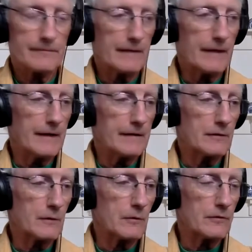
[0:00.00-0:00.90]
And the
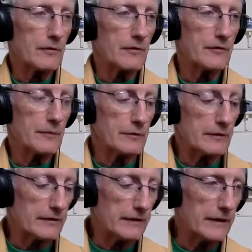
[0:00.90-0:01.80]
chords are simply
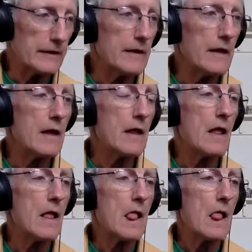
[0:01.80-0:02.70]
D,
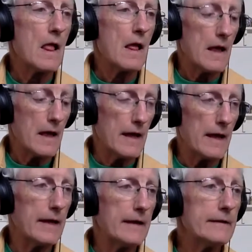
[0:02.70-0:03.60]

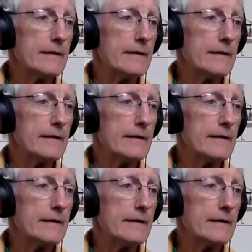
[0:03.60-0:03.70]
A,